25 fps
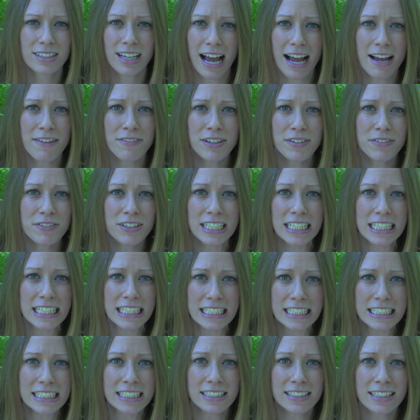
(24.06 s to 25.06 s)
I've even
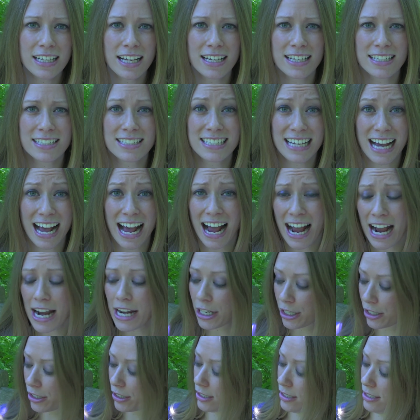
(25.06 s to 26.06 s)
eaten an
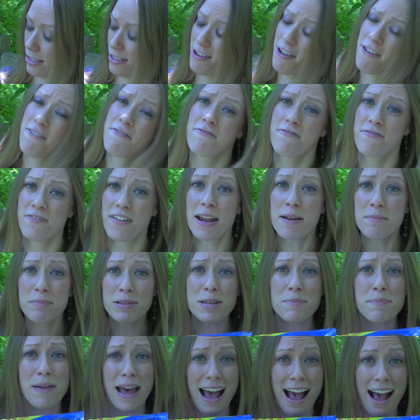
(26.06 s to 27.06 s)
entire
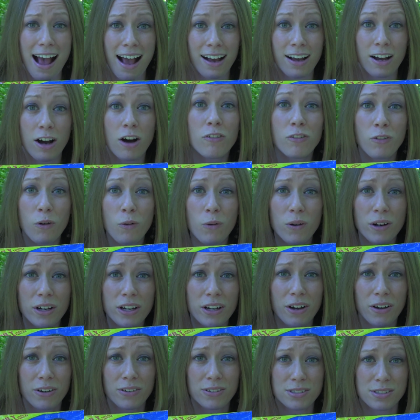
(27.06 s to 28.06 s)
family pack of
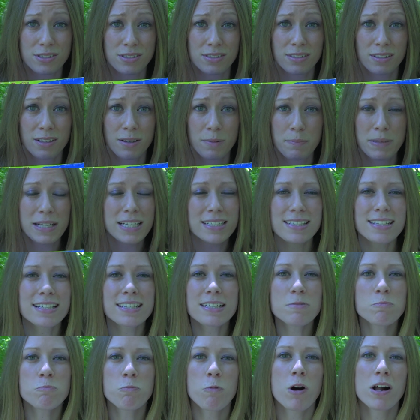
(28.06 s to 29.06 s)
Oreos because I
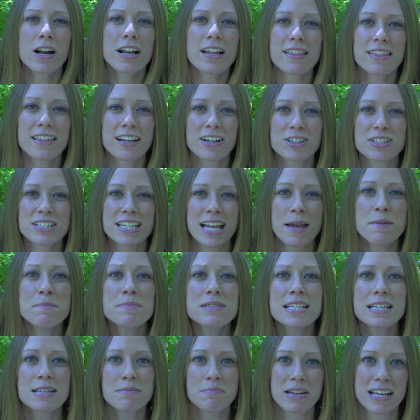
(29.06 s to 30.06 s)
didn't want it there
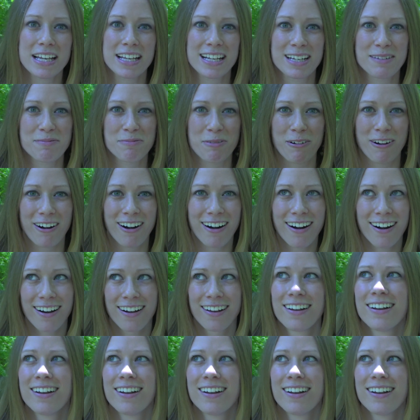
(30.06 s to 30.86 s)
tempting me anymore.